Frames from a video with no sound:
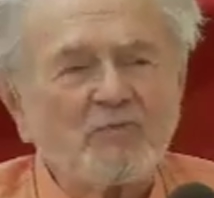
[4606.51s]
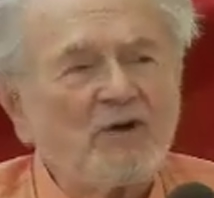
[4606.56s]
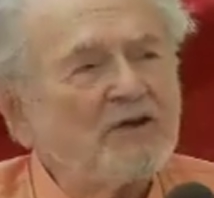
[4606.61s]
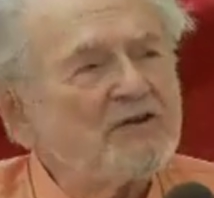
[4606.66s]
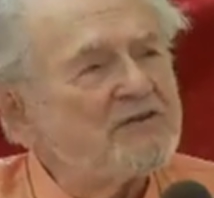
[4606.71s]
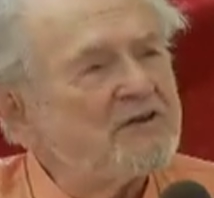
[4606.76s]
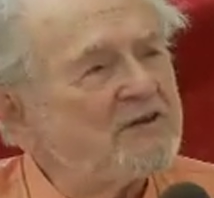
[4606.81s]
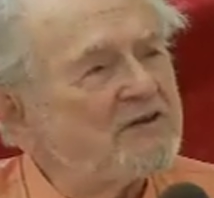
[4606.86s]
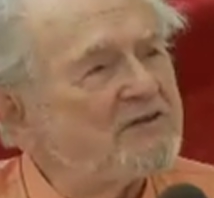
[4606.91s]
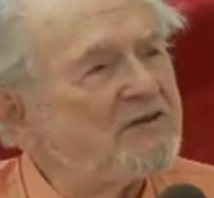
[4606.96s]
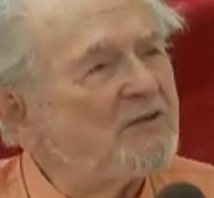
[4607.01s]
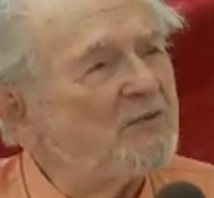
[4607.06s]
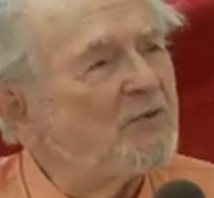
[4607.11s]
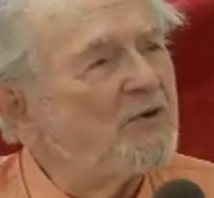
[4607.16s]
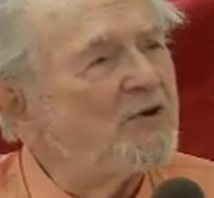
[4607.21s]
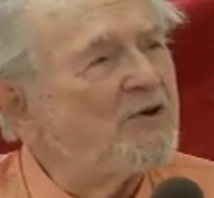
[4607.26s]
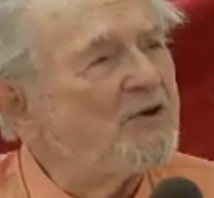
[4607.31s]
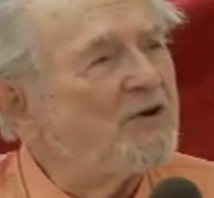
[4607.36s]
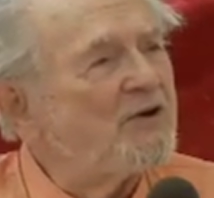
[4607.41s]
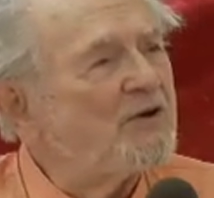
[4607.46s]
My
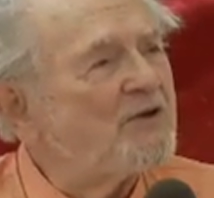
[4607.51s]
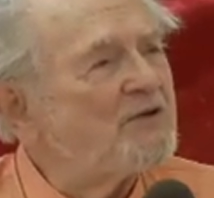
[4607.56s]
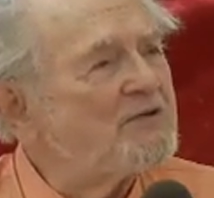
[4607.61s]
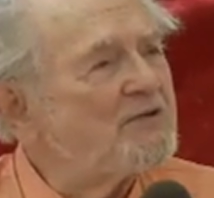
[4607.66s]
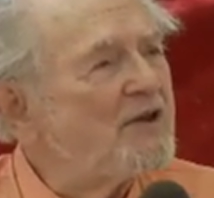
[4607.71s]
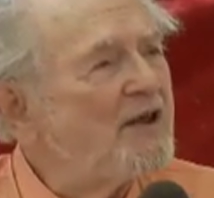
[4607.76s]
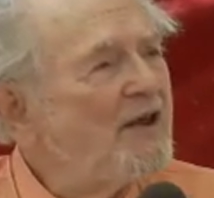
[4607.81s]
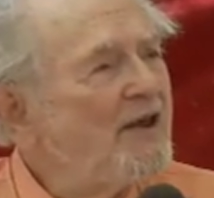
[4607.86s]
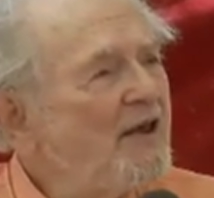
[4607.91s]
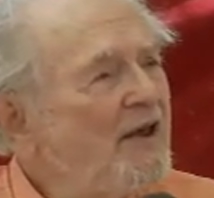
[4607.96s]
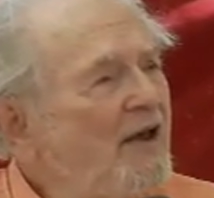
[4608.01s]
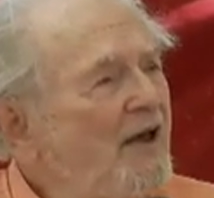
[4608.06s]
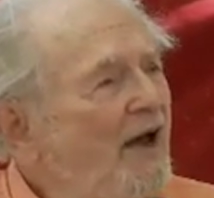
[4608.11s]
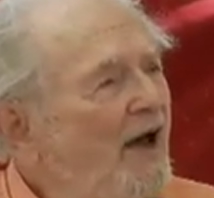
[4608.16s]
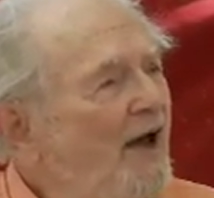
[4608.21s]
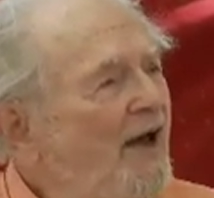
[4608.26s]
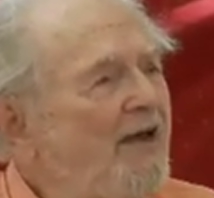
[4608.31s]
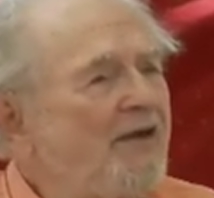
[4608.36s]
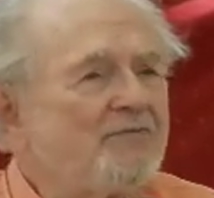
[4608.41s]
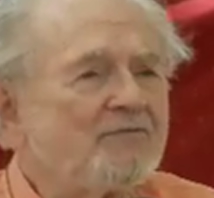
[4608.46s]
61 years,
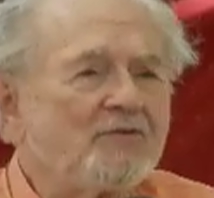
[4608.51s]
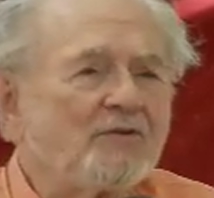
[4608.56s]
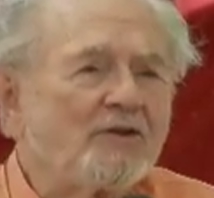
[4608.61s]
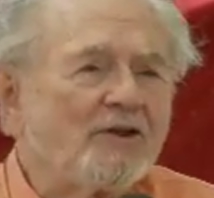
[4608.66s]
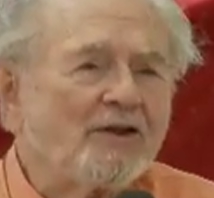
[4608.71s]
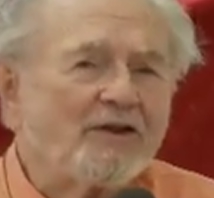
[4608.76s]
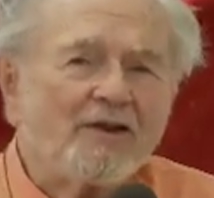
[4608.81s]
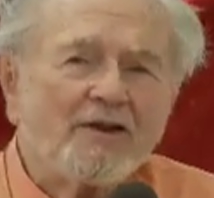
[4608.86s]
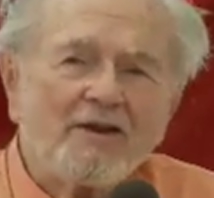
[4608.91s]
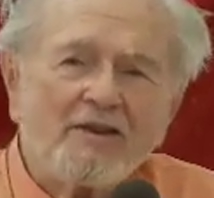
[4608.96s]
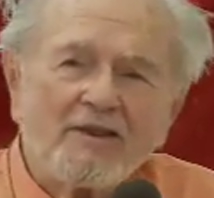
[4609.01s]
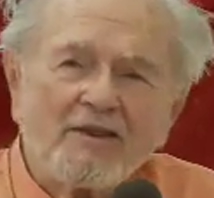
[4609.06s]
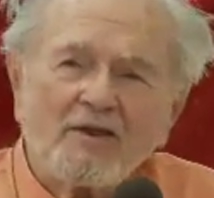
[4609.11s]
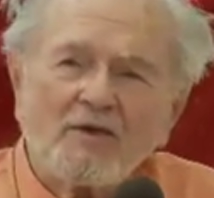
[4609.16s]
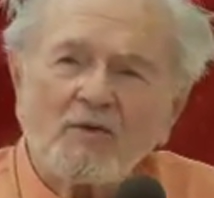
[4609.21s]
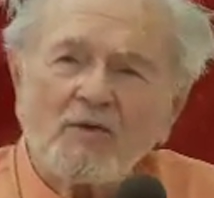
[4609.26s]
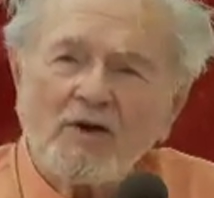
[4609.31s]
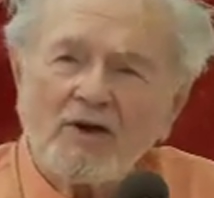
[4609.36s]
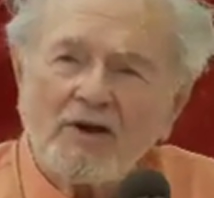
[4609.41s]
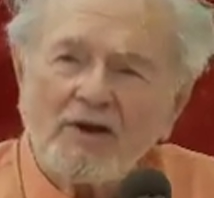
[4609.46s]
I haven't done
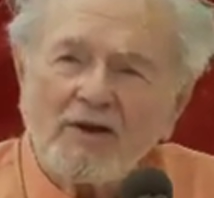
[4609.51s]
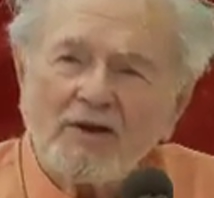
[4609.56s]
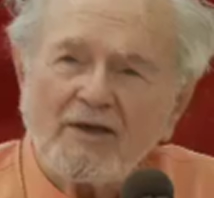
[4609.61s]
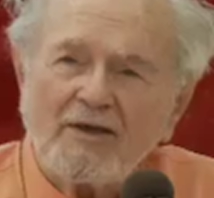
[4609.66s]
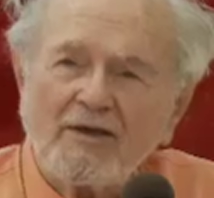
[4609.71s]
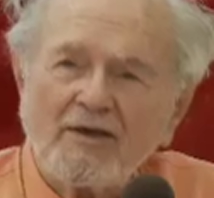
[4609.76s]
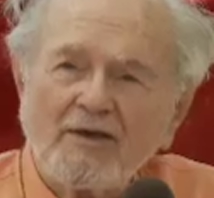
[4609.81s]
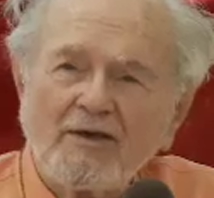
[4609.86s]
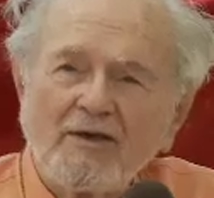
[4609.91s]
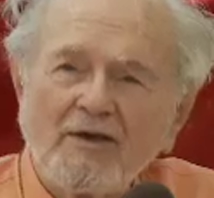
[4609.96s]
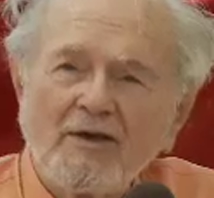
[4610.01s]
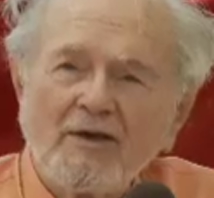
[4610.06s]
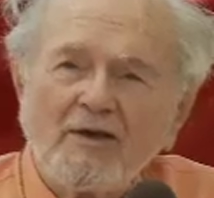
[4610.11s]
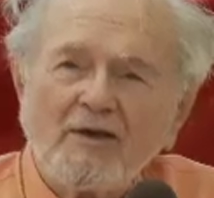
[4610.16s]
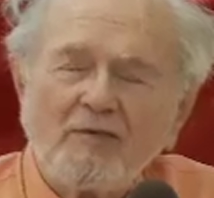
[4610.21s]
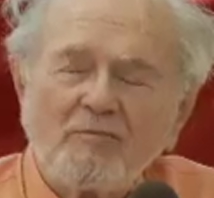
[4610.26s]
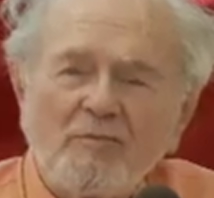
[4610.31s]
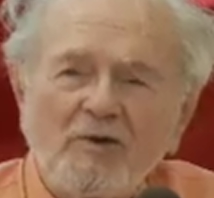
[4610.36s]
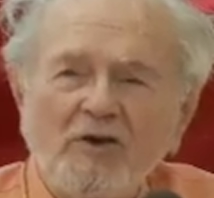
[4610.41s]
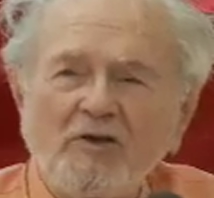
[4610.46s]
anything really,
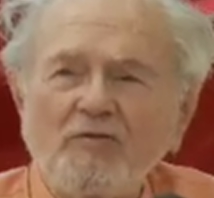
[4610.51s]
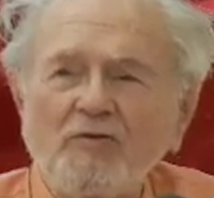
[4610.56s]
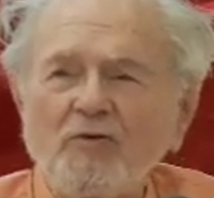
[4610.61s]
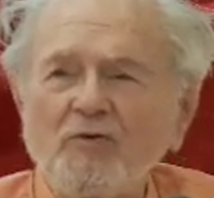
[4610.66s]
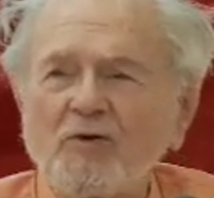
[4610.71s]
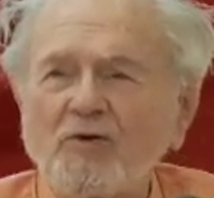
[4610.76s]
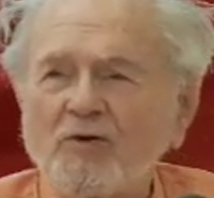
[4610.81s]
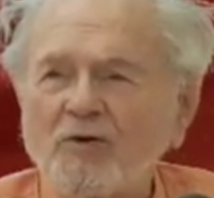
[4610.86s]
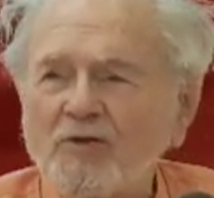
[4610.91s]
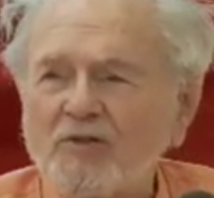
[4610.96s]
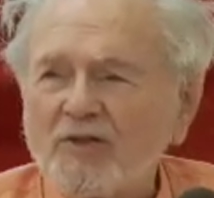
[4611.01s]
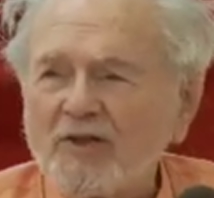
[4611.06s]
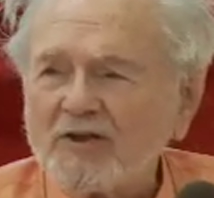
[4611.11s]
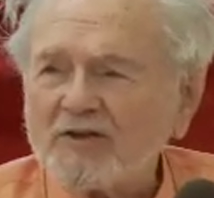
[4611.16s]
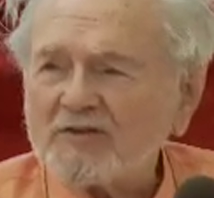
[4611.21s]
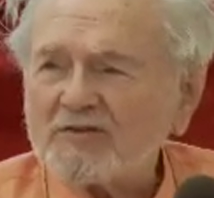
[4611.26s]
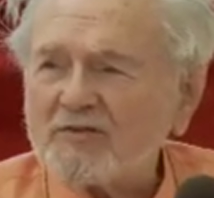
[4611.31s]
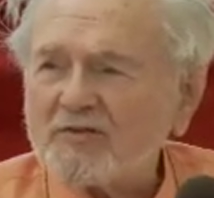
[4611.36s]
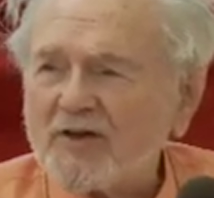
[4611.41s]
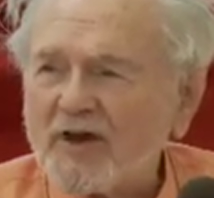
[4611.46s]
but a few good
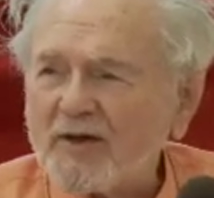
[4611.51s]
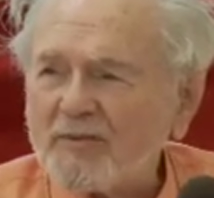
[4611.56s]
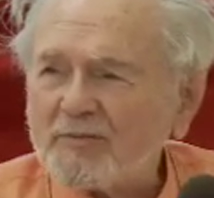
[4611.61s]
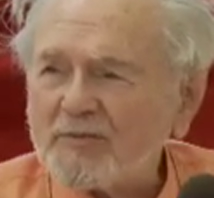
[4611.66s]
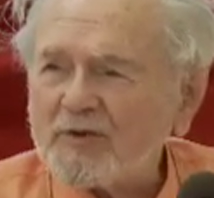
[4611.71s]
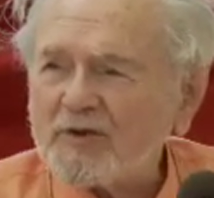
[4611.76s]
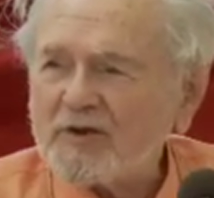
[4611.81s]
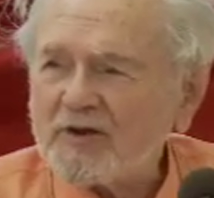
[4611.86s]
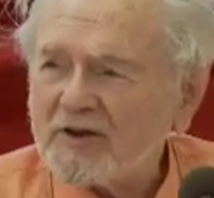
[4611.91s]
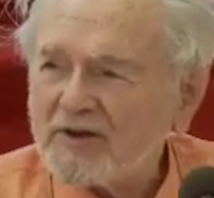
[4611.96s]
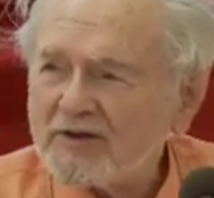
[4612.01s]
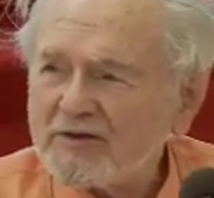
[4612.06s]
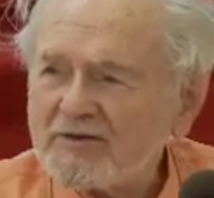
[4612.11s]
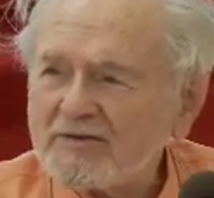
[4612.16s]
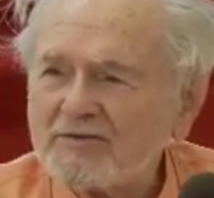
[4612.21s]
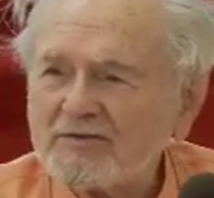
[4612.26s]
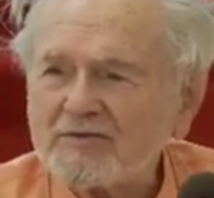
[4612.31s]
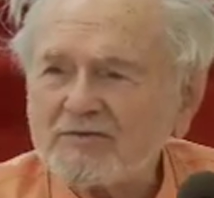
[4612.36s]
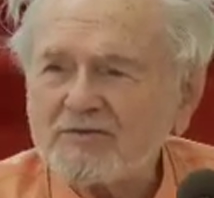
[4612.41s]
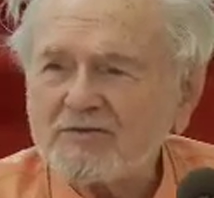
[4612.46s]
things have happened,
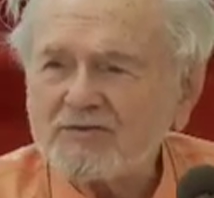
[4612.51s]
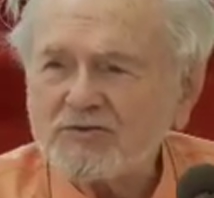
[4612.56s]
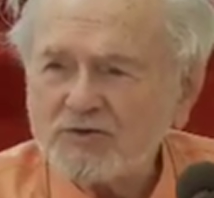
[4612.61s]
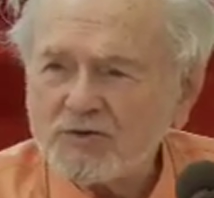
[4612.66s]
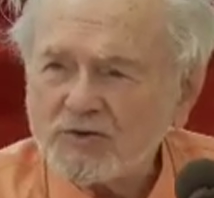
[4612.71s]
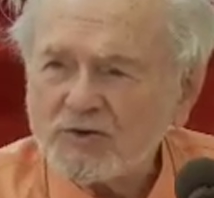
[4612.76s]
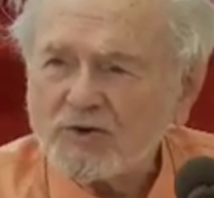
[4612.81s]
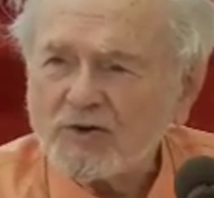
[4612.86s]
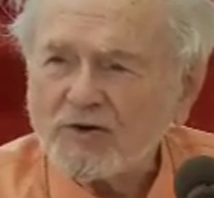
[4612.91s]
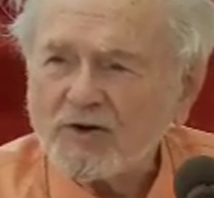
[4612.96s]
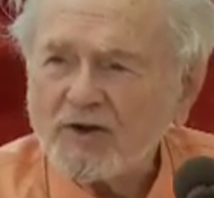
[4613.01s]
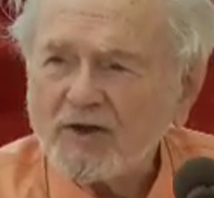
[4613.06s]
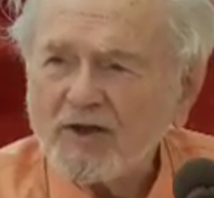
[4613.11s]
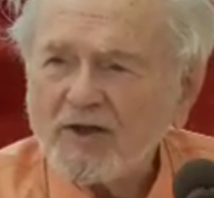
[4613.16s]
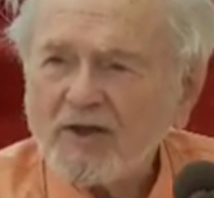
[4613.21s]
yes, sure.